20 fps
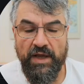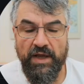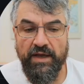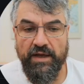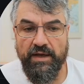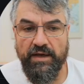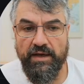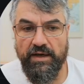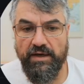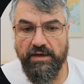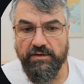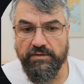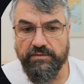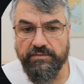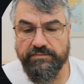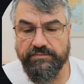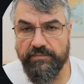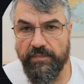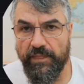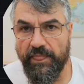Hello,
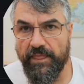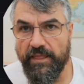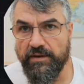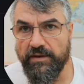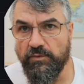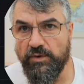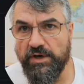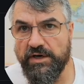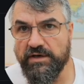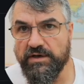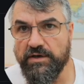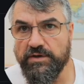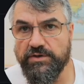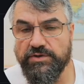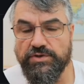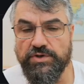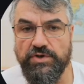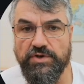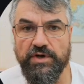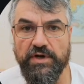we are going
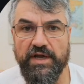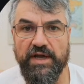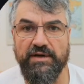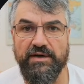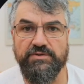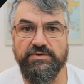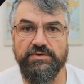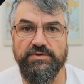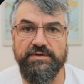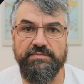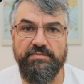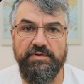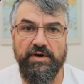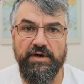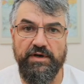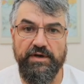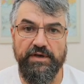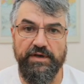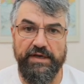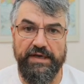to look how to
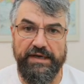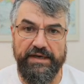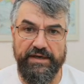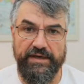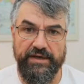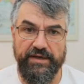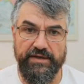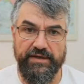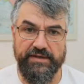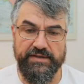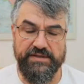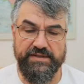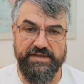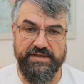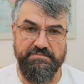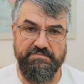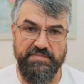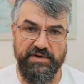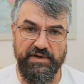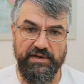deploy the
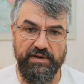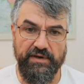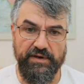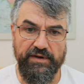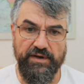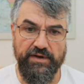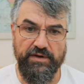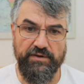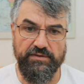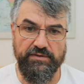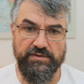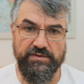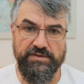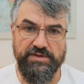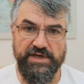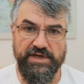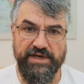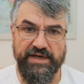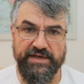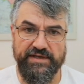simple
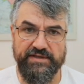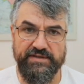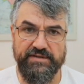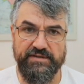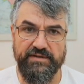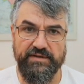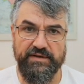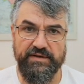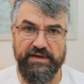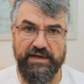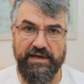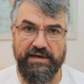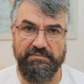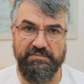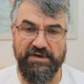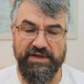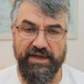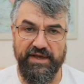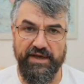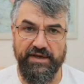Node.js
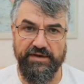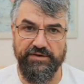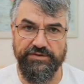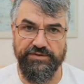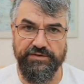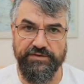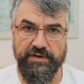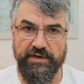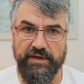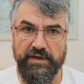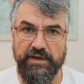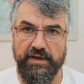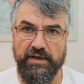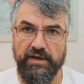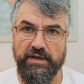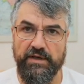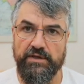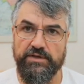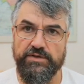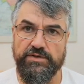application
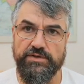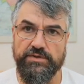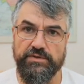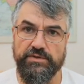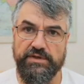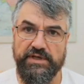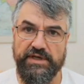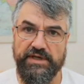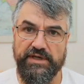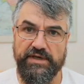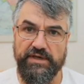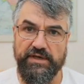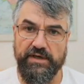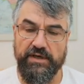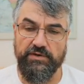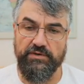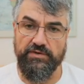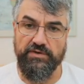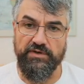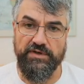to the
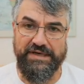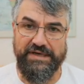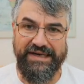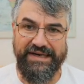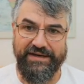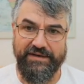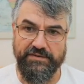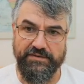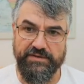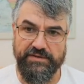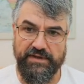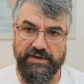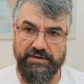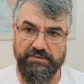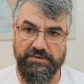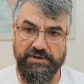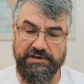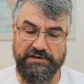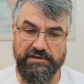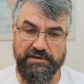Google Cloud, and
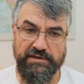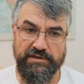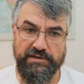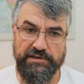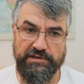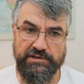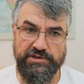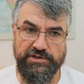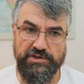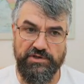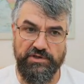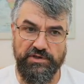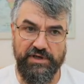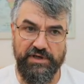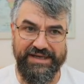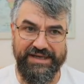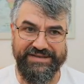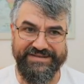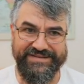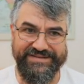we are going to
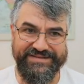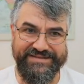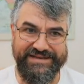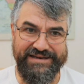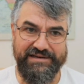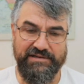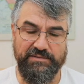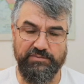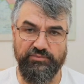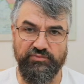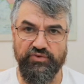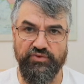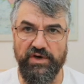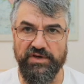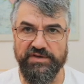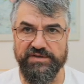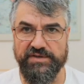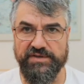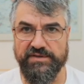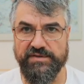look at entire
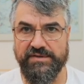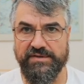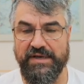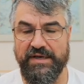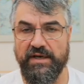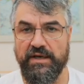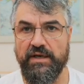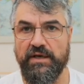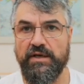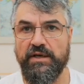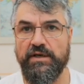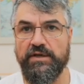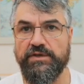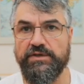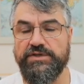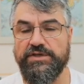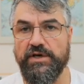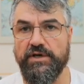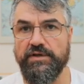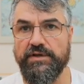process
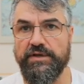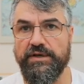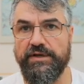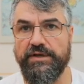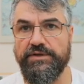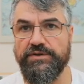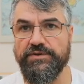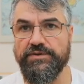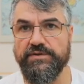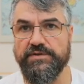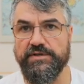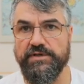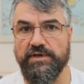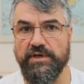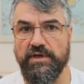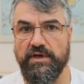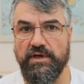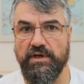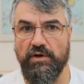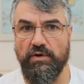done using
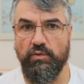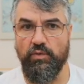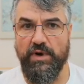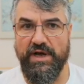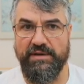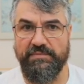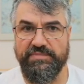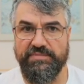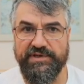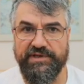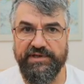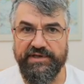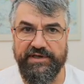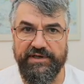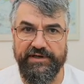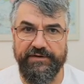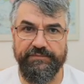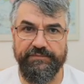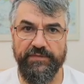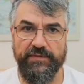a web
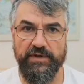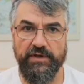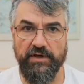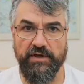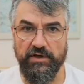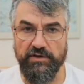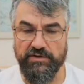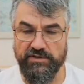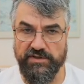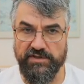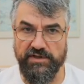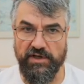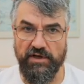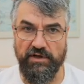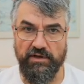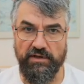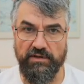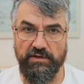console